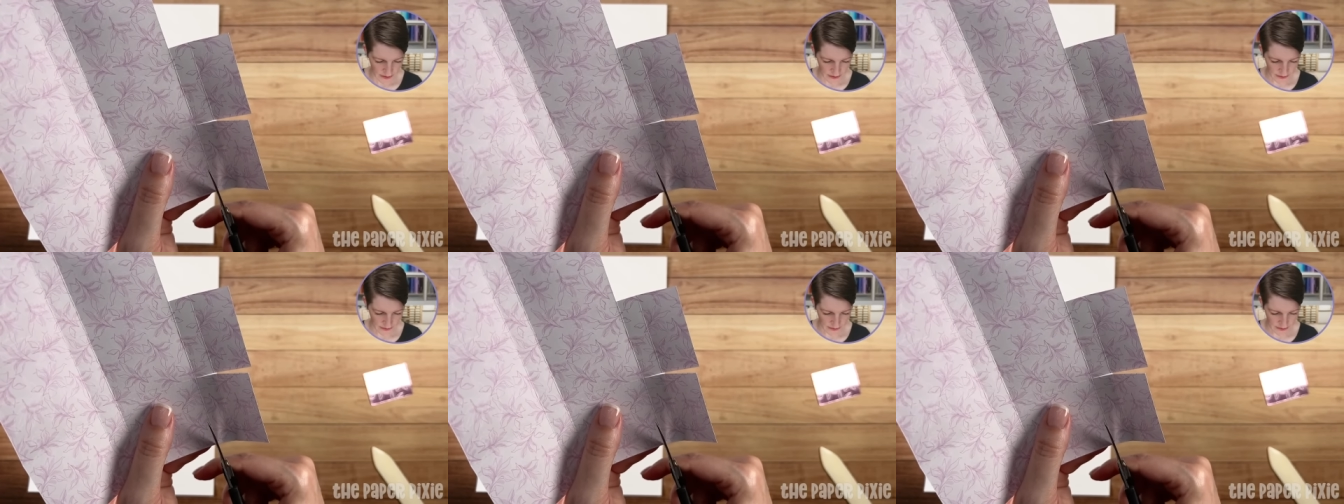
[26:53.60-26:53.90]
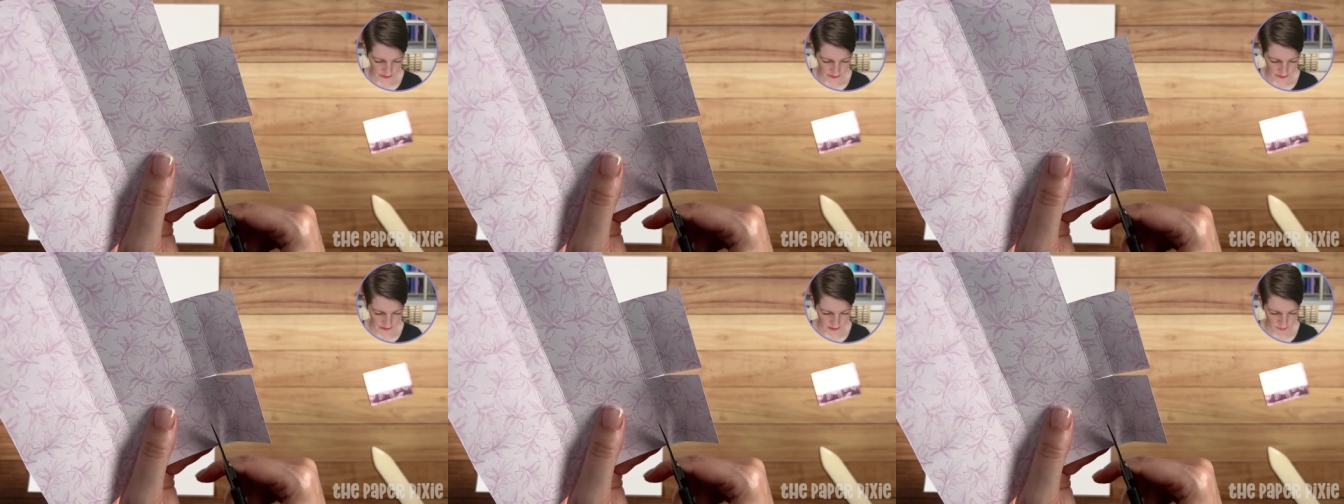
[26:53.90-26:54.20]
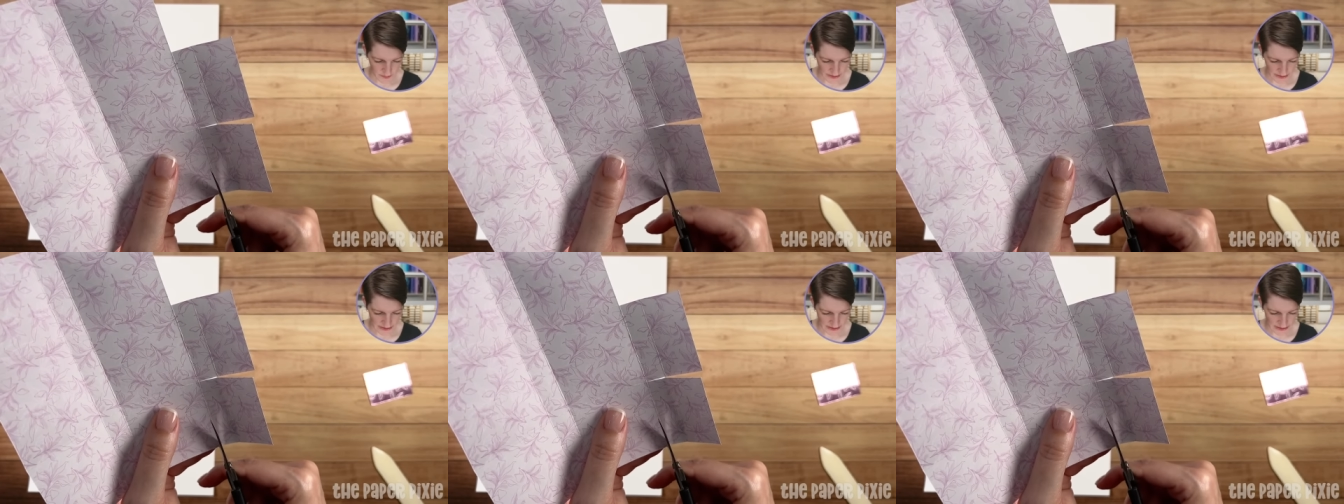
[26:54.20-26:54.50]
and then
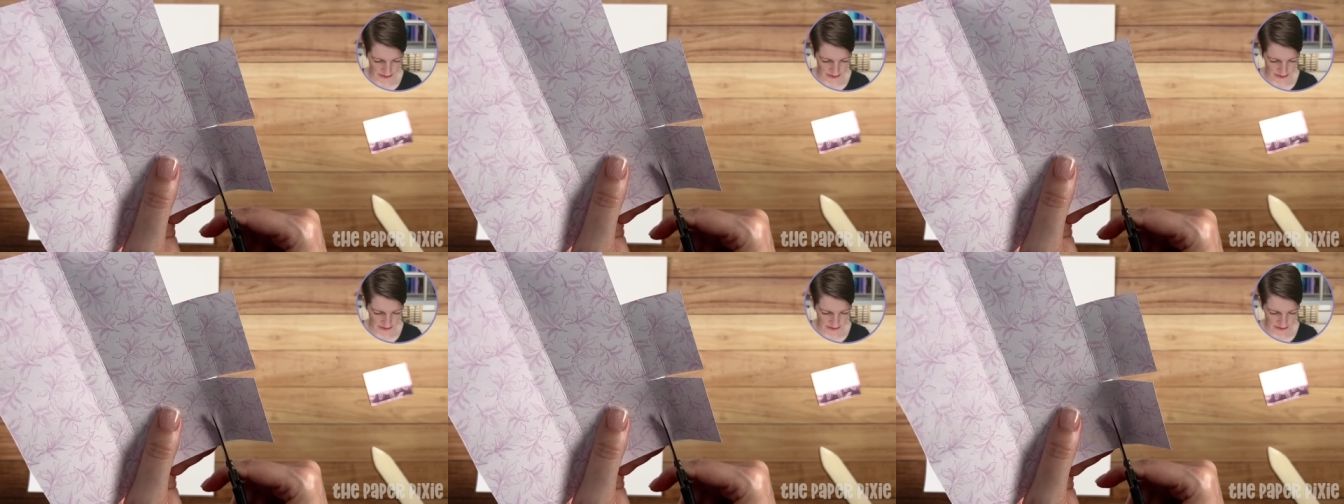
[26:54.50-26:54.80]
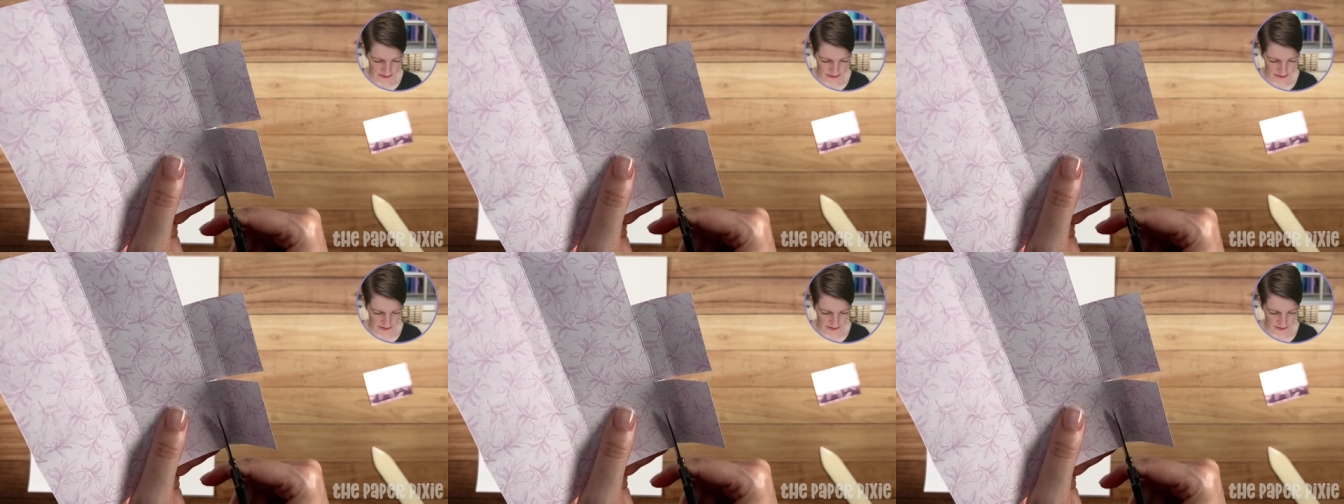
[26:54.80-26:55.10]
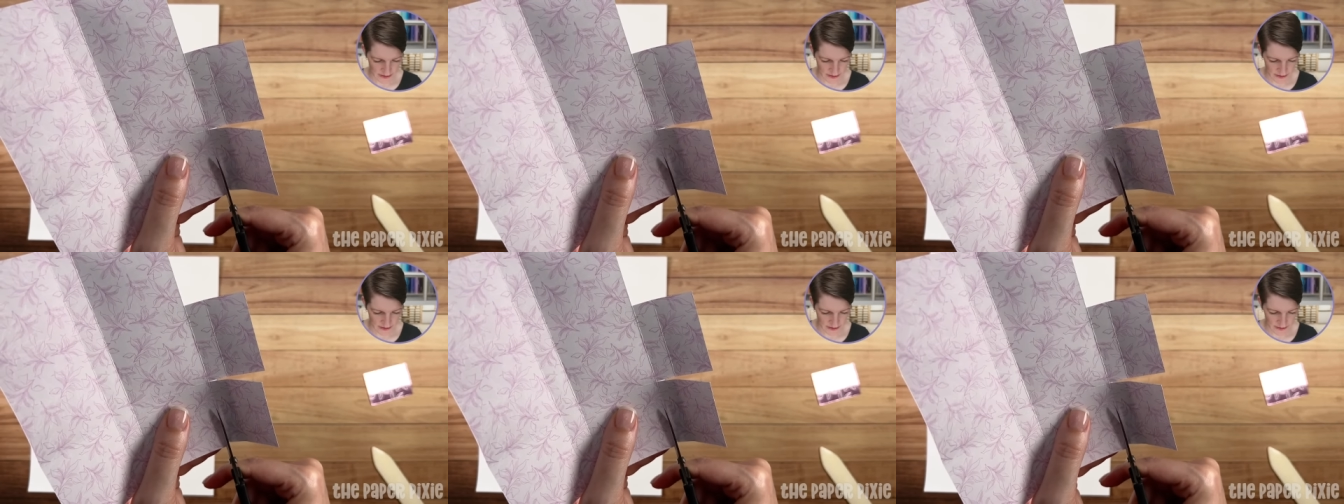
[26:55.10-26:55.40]
coming in
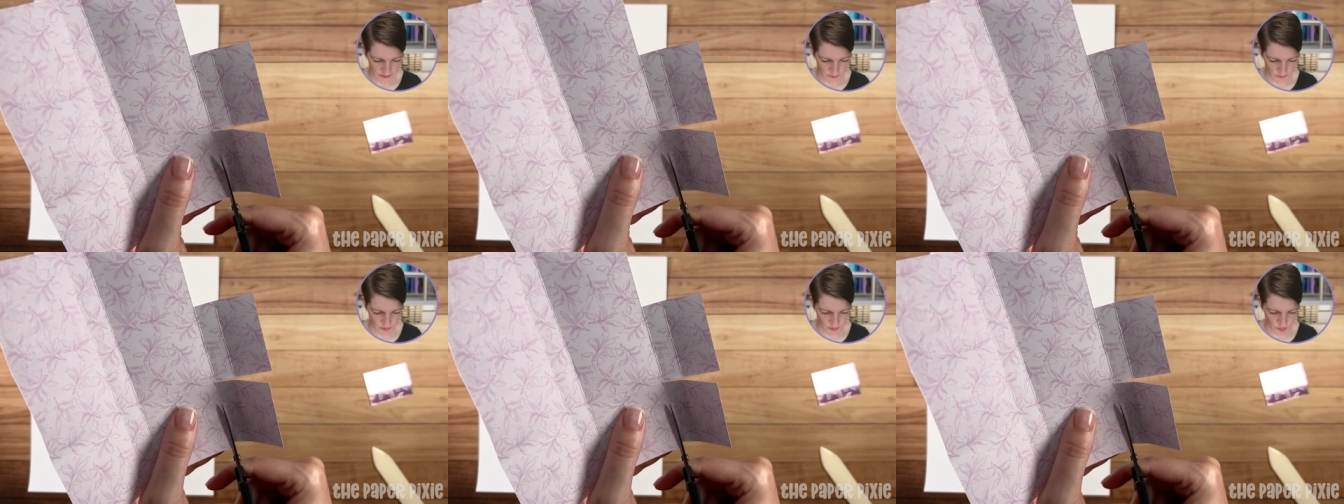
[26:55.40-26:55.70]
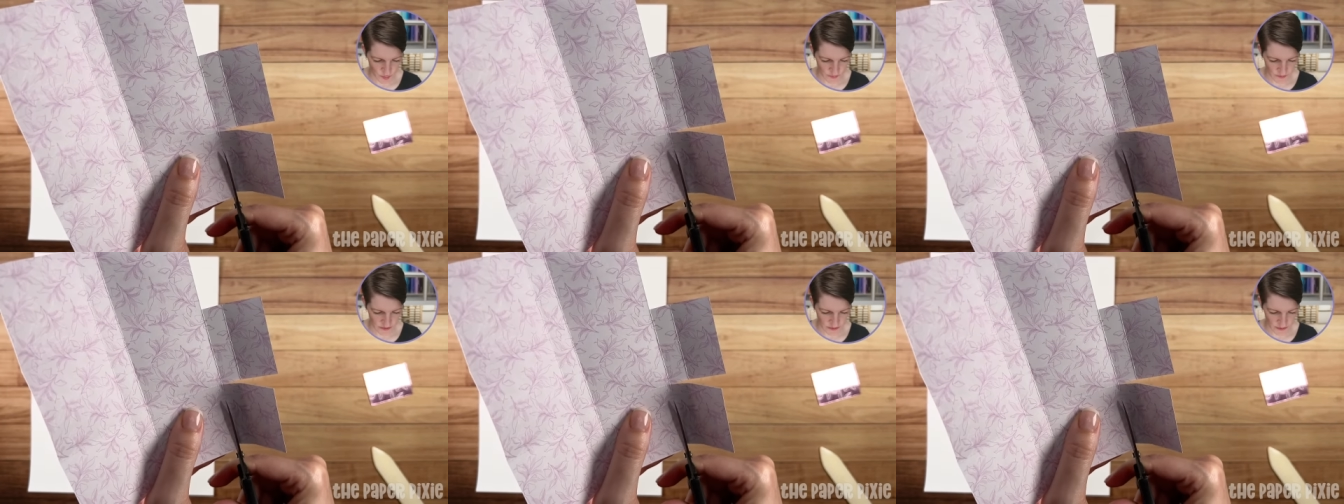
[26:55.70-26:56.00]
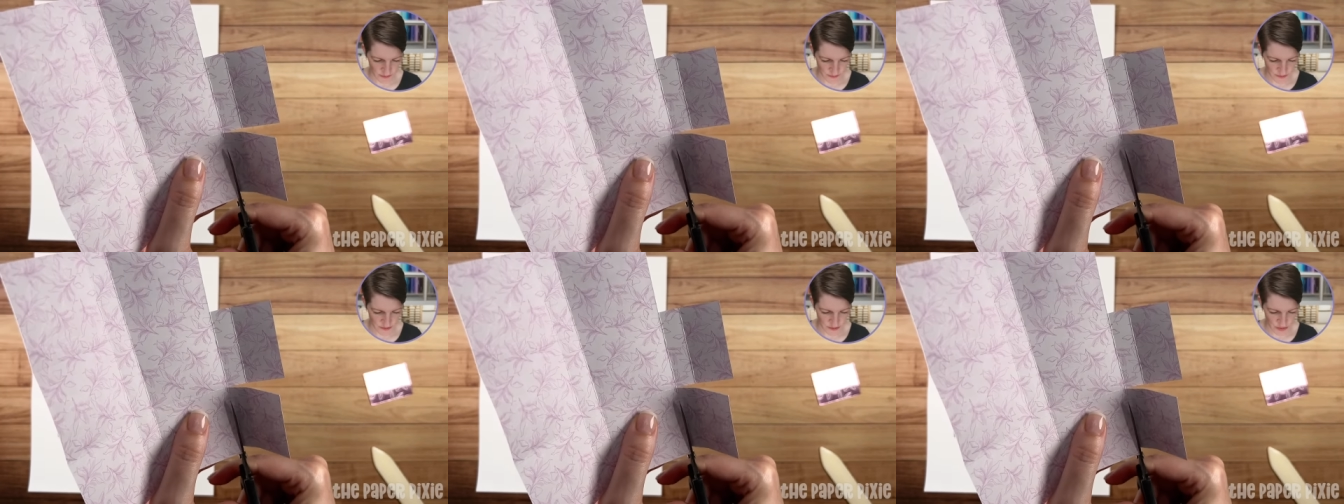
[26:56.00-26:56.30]
here, removing
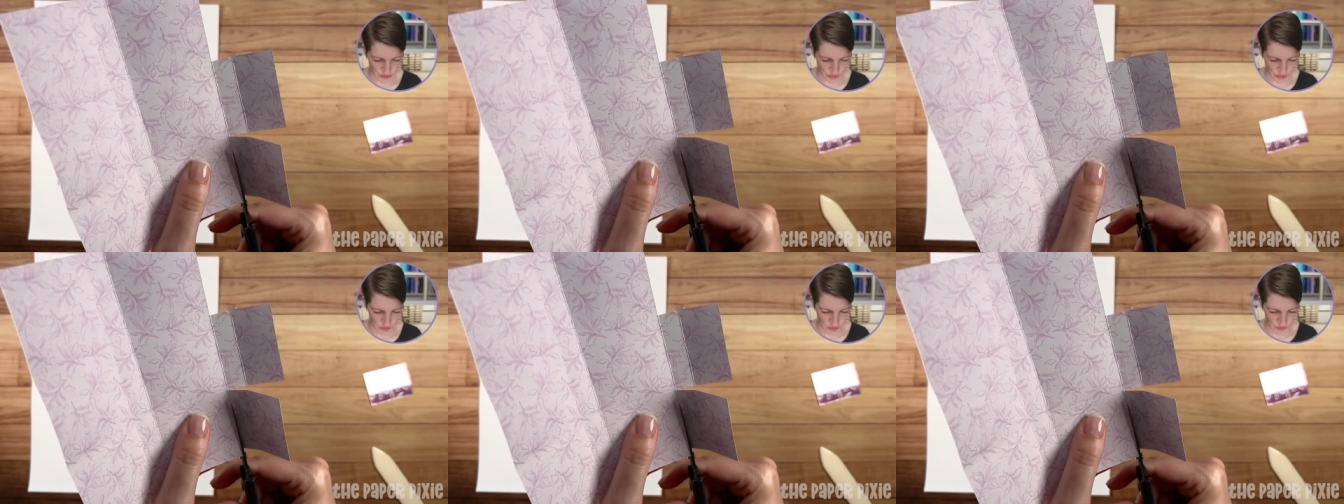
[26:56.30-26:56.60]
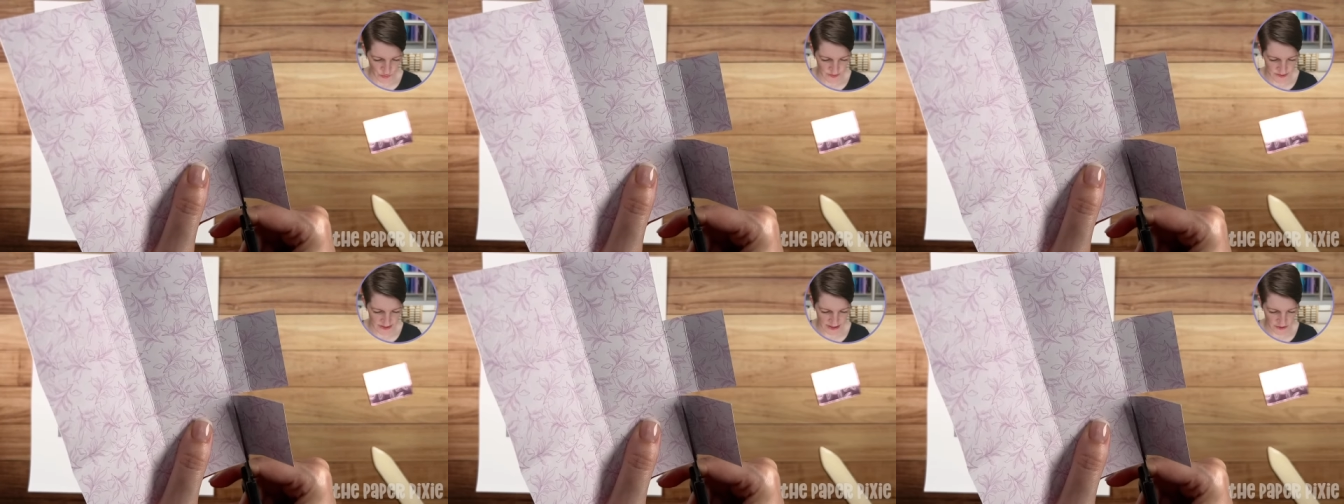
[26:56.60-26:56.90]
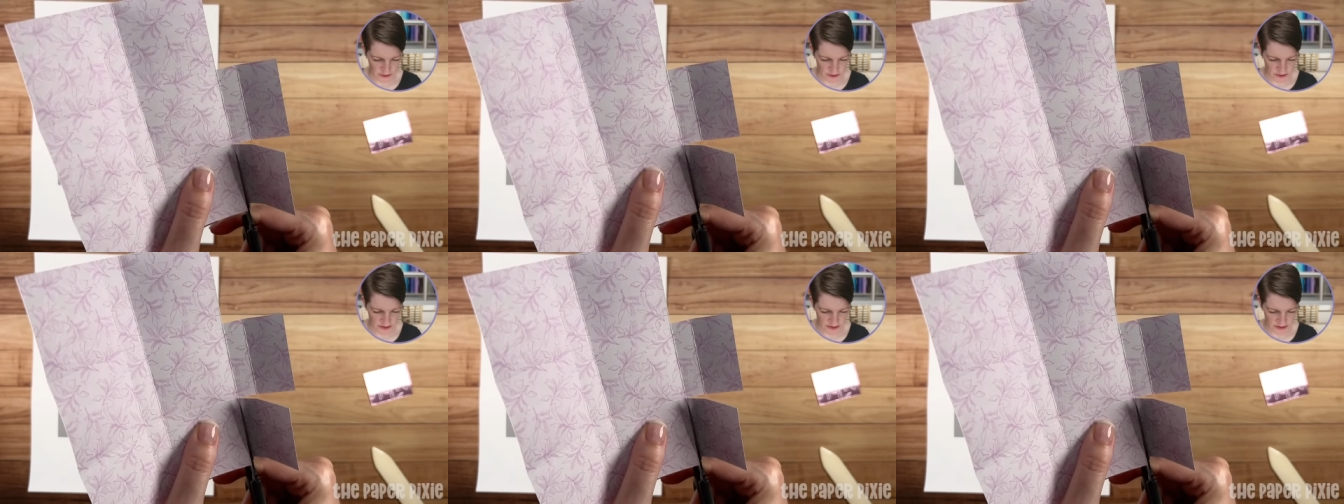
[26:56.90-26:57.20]
those two
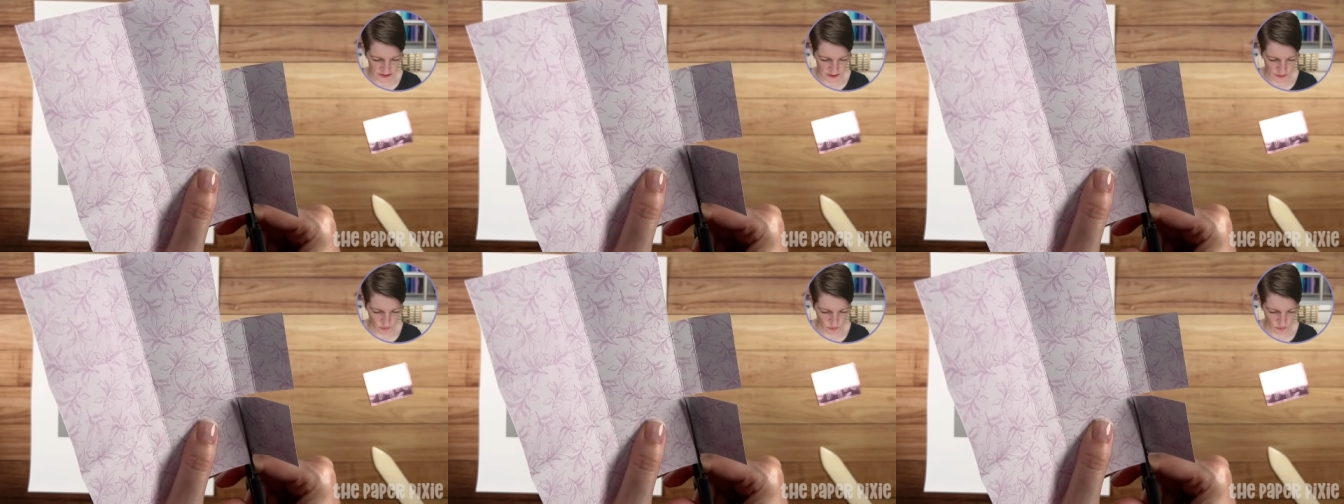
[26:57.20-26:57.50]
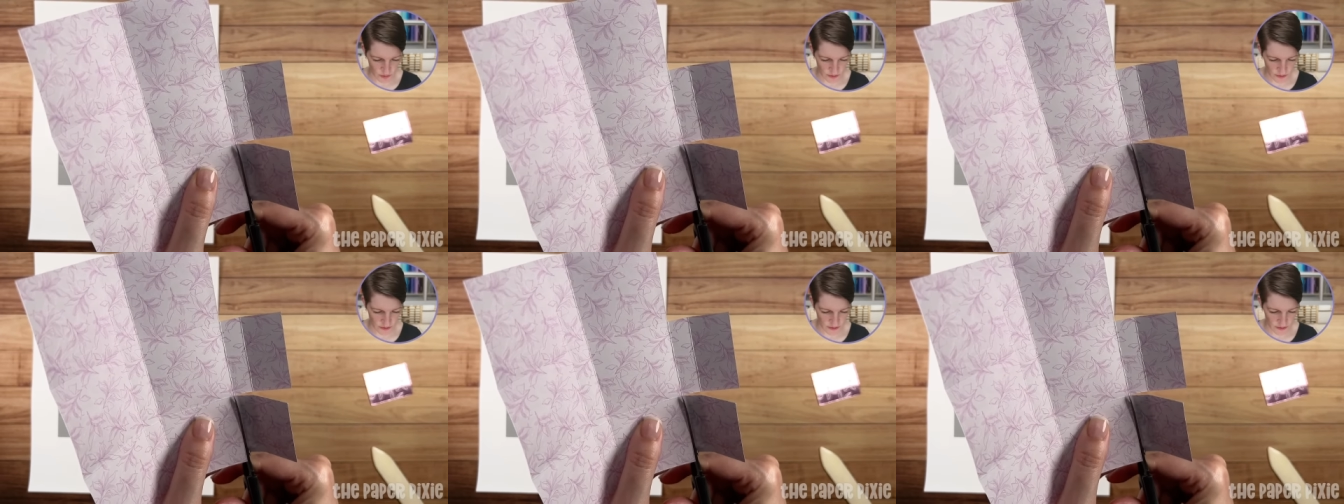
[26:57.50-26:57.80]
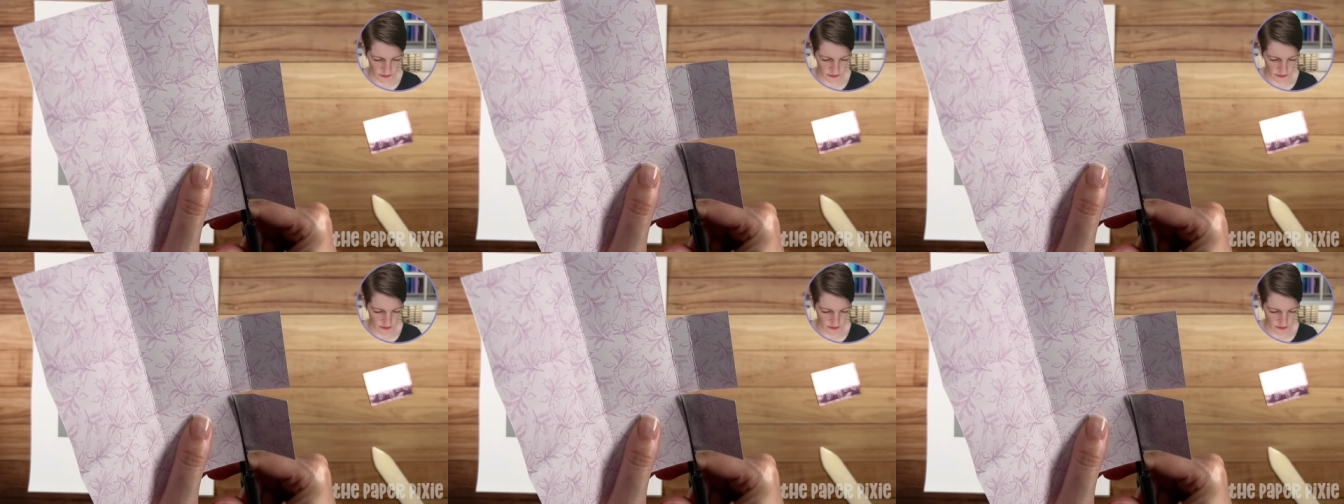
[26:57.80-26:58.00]
sections in the corner.